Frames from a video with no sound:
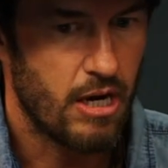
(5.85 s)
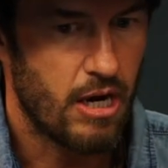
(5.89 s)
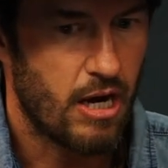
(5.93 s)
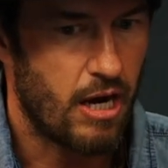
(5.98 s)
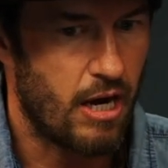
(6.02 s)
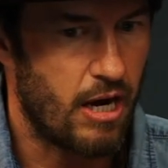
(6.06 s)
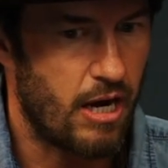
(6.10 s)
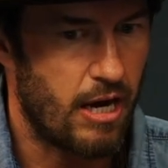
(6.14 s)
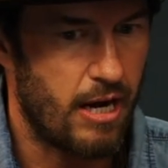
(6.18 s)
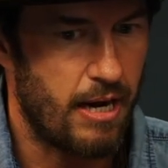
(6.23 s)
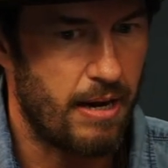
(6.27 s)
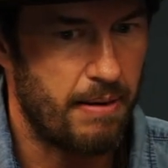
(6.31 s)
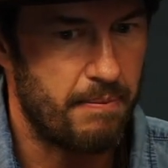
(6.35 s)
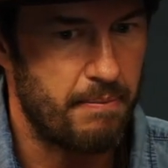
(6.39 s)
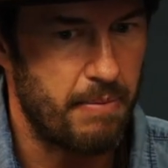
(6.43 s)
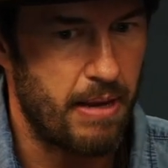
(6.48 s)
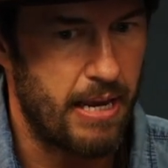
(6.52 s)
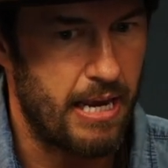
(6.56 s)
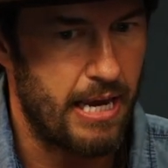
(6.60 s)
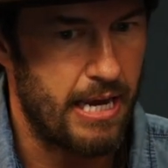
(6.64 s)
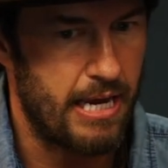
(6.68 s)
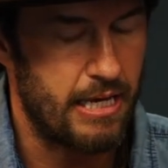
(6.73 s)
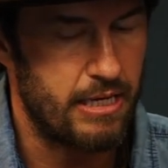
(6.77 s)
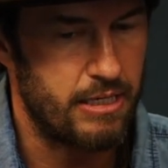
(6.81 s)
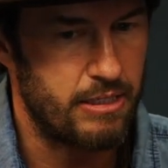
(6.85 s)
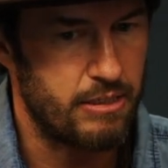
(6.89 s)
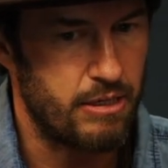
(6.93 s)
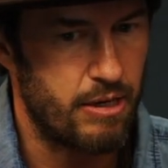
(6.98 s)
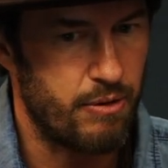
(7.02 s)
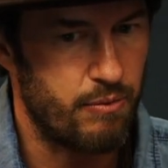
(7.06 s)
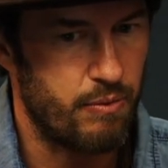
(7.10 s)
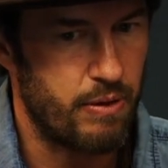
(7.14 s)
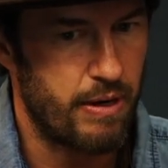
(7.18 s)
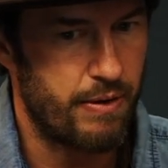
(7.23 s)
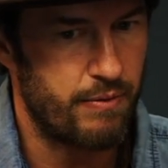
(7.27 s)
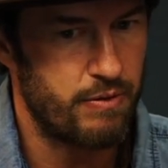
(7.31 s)

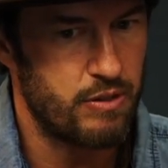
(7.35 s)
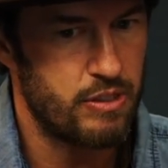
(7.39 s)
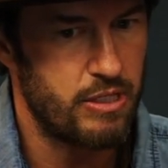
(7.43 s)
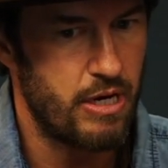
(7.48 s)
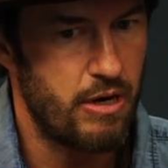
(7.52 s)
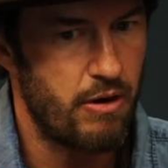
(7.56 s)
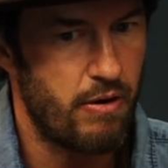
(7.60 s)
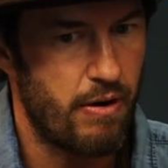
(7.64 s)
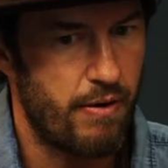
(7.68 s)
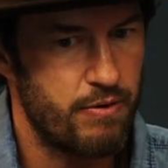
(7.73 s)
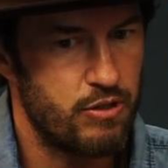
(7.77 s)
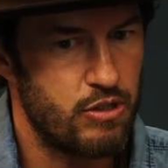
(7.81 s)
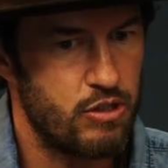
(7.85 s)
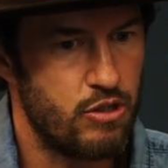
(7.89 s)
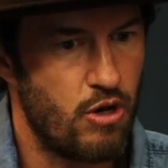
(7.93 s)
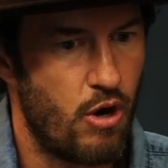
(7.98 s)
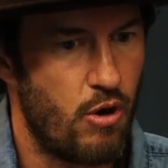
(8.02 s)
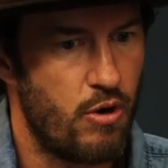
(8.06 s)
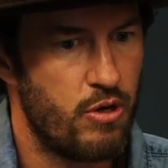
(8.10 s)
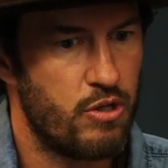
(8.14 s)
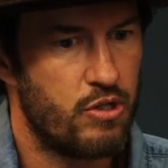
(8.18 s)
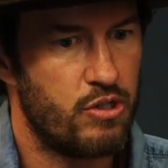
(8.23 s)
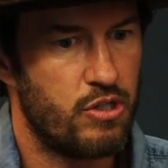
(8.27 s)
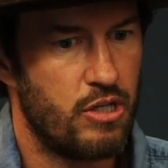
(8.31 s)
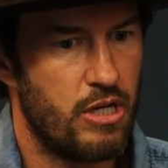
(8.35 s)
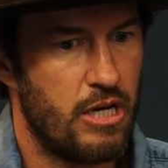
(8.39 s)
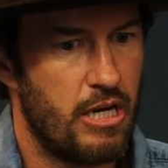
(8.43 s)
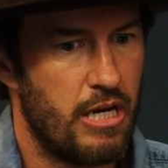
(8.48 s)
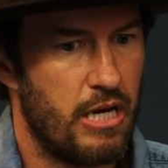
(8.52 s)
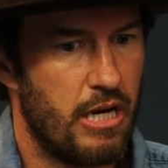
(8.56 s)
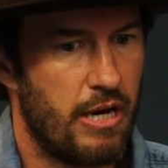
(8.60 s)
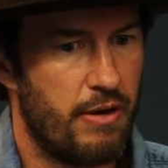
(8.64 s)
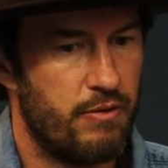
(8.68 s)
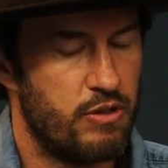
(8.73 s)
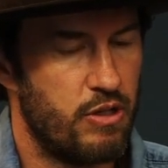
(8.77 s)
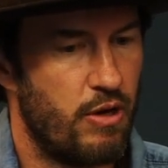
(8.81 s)
and when I was there, I was
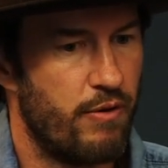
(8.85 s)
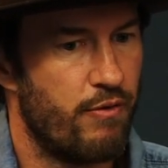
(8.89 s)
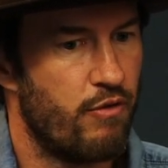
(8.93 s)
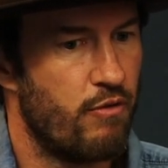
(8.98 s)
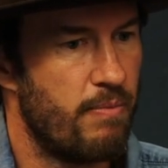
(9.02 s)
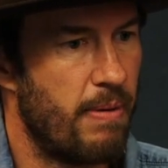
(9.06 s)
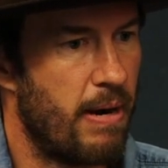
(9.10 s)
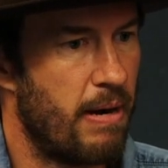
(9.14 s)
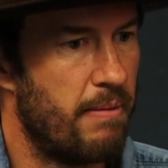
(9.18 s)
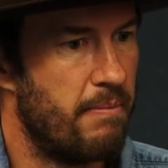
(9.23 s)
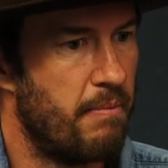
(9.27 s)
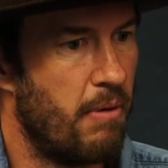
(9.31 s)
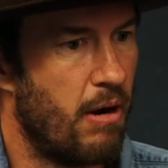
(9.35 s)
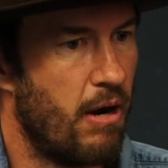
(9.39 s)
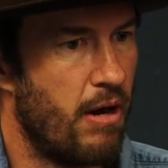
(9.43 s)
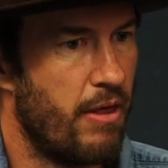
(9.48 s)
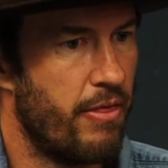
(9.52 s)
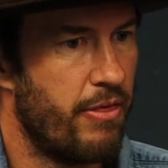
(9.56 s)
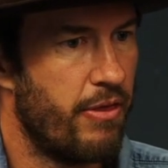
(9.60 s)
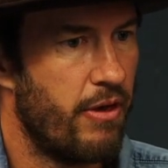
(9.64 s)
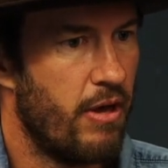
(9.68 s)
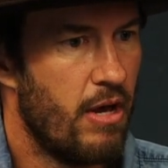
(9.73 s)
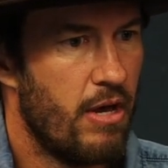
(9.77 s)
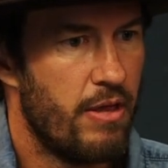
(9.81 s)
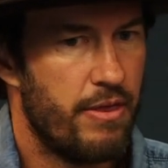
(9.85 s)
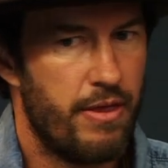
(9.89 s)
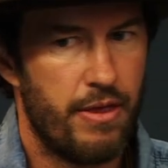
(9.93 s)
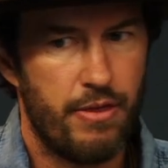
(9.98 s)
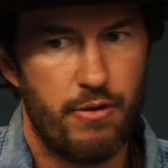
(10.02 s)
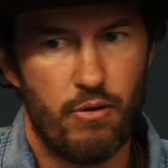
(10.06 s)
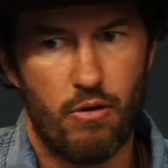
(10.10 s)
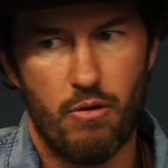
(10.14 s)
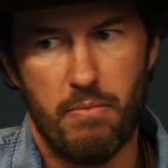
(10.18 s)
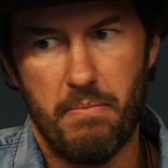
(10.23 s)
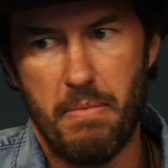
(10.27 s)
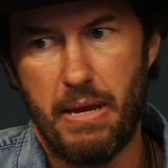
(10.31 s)
there for about a month, that
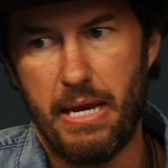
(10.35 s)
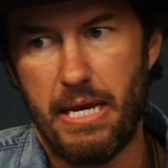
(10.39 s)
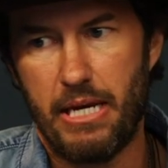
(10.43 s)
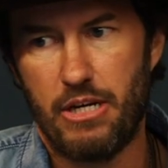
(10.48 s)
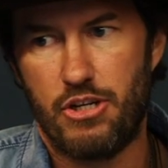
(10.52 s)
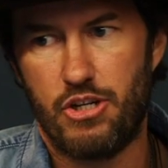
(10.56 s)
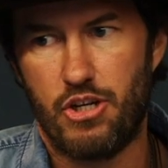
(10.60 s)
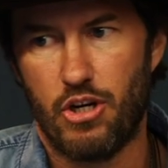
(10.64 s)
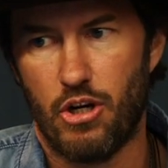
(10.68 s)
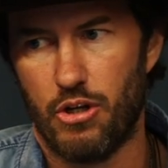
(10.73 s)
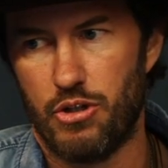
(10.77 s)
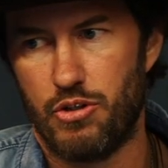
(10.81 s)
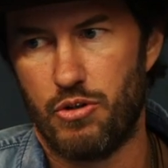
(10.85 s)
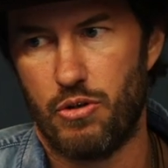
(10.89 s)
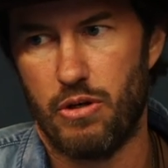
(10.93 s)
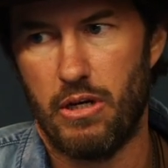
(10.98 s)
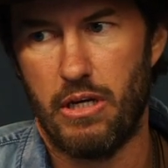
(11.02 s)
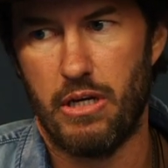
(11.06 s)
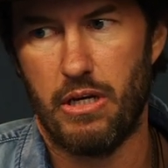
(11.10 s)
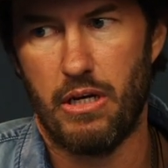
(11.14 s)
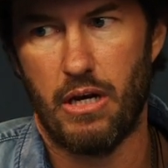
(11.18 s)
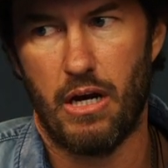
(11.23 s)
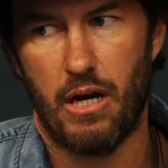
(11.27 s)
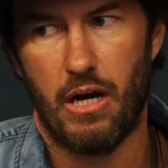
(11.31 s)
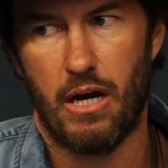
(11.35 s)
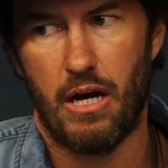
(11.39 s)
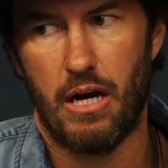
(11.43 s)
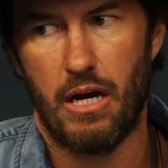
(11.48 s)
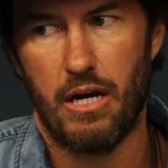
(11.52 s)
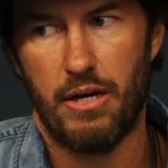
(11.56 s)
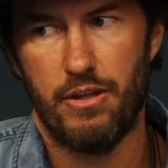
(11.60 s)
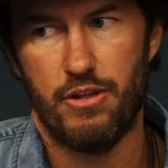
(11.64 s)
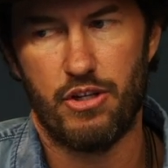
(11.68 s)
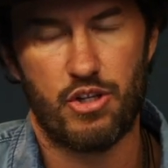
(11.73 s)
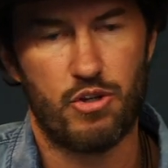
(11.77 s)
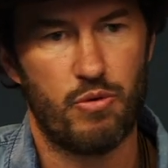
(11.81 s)
there were many children
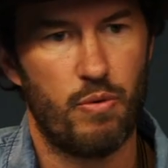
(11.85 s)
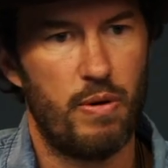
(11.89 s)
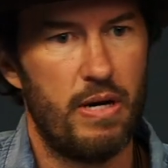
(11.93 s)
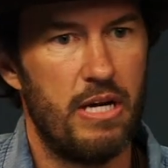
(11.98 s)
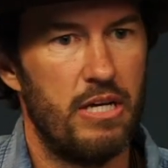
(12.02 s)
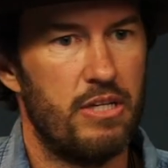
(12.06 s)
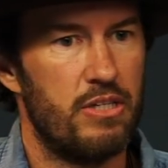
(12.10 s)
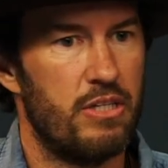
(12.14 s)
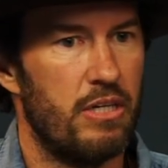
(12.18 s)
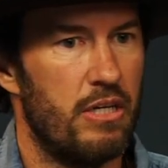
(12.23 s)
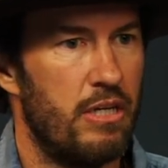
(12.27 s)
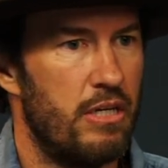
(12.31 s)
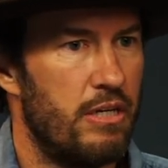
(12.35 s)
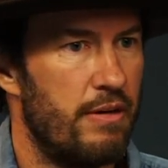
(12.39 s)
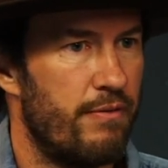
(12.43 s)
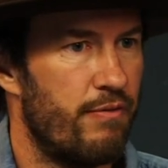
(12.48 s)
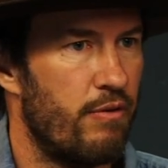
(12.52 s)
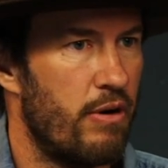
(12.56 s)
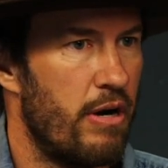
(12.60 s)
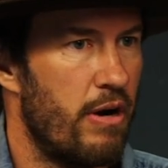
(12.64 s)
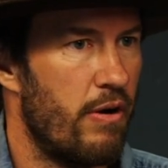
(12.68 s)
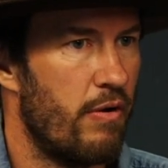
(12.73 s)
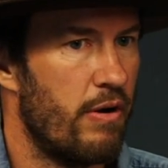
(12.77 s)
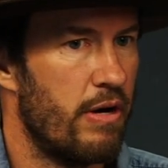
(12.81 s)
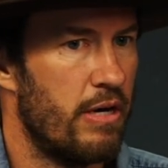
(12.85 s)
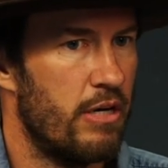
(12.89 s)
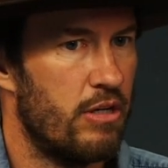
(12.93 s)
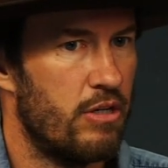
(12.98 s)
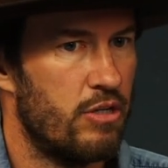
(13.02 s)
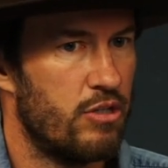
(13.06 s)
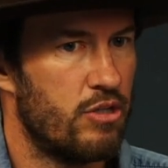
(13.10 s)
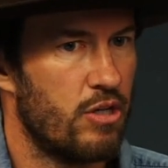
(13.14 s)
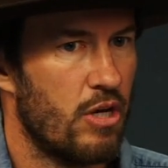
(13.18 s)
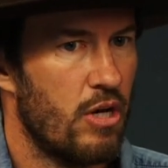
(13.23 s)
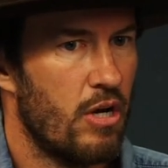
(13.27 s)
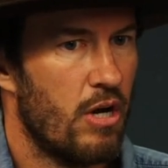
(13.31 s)
in the streets and in different
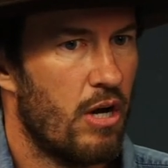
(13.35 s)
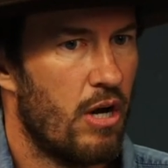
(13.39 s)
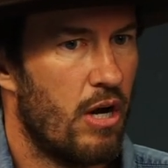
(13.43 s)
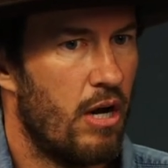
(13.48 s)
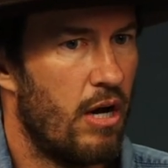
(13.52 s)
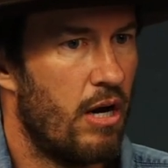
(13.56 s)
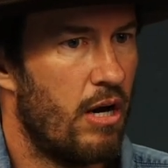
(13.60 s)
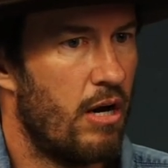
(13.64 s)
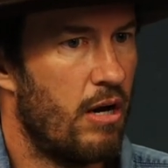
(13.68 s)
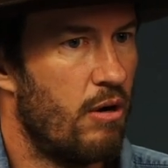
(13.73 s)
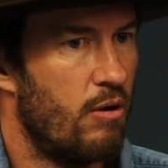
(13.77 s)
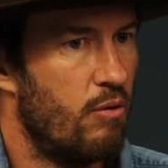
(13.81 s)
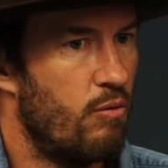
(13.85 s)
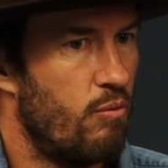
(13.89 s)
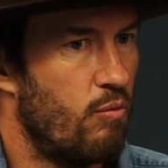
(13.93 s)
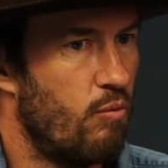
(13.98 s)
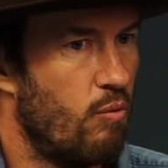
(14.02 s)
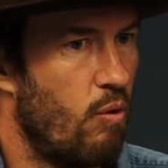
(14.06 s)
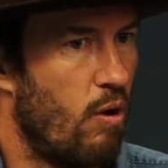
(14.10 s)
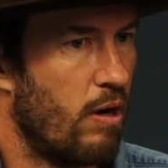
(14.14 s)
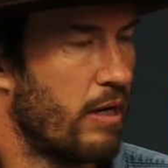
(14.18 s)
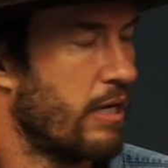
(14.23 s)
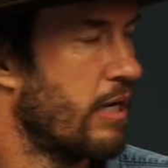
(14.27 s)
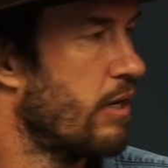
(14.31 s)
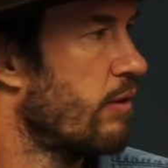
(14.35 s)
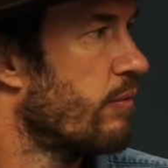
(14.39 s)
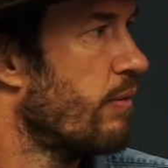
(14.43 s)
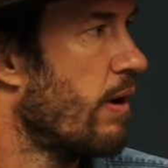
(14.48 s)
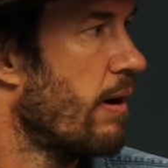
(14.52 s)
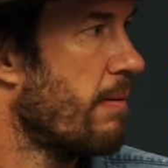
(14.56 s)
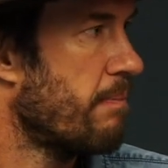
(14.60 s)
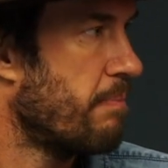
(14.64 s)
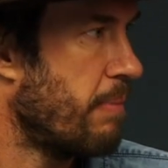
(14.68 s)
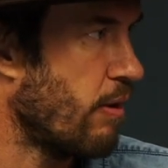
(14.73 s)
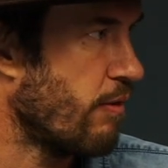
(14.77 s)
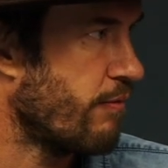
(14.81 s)
areas walking
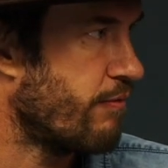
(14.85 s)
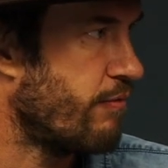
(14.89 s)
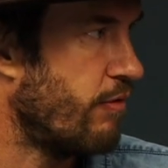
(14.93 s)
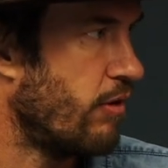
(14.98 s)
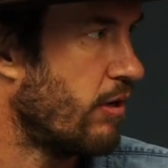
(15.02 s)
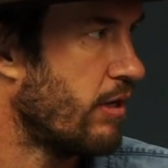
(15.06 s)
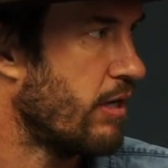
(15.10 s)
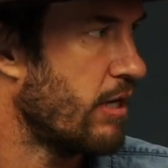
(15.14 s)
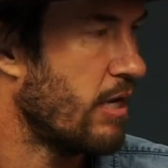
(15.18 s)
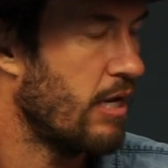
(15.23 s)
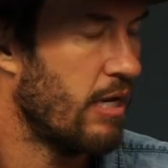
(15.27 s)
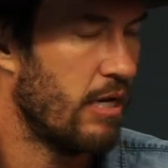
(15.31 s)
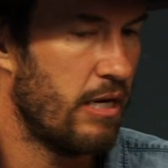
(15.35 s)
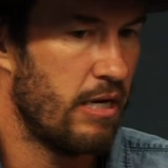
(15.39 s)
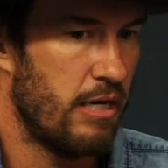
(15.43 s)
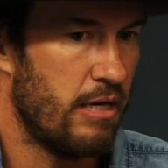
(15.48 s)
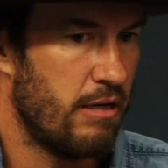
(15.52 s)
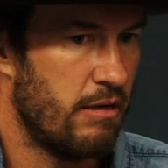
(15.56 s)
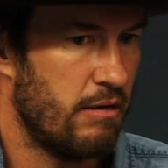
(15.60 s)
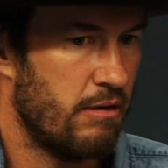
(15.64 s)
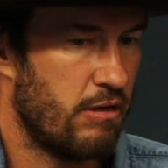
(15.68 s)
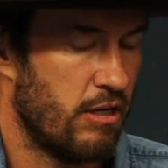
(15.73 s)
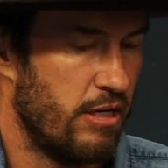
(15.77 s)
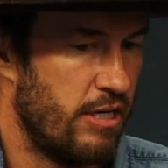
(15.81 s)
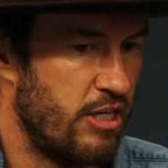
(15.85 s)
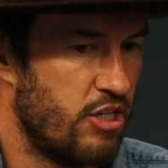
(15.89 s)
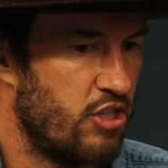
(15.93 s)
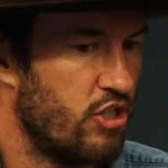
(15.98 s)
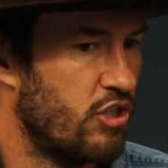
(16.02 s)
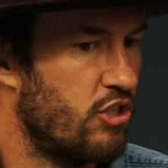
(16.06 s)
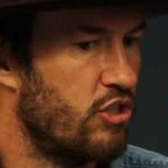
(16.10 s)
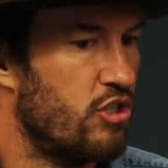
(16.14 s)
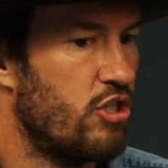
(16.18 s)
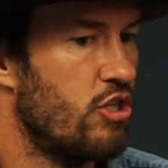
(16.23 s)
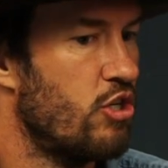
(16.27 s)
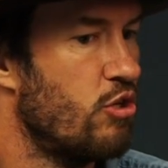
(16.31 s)
around barefoot and in
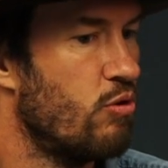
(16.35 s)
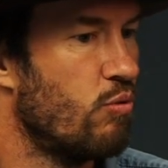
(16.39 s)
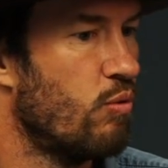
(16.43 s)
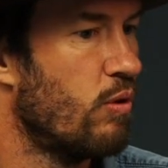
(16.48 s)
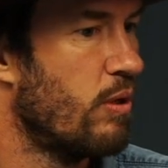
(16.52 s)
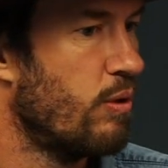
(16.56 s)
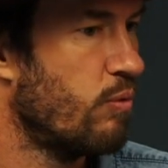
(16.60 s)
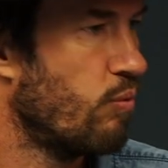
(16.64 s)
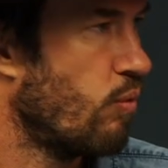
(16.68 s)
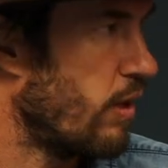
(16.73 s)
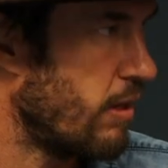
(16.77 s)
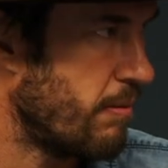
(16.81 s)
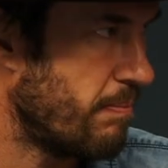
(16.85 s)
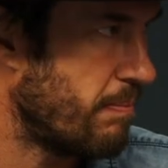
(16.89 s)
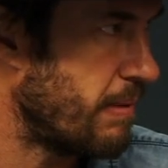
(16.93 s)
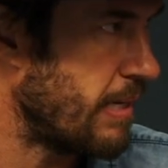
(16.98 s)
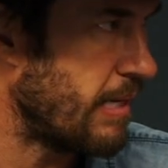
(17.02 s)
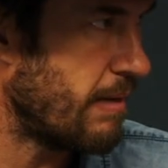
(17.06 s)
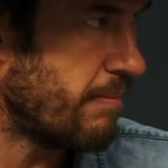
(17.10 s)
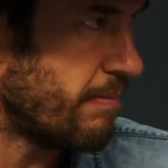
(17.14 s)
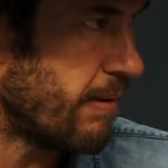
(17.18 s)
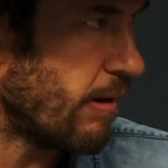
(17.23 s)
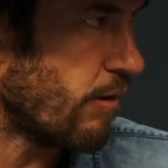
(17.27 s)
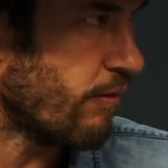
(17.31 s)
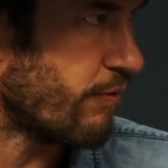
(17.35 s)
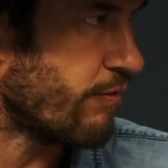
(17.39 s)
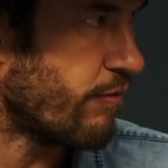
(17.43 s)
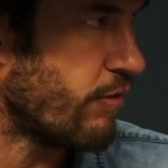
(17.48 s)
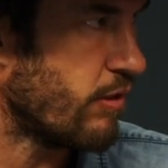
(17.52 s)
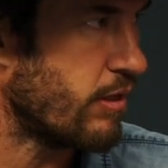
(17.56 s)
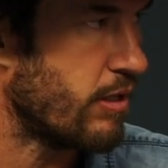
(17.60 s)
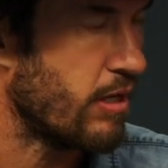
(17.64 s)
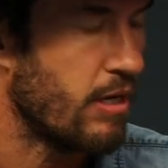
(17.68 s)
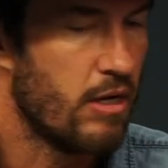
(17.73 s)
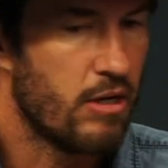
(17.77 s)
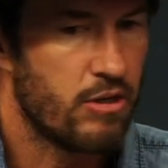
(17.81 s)
conditions that you wouldn't want to be barefoot.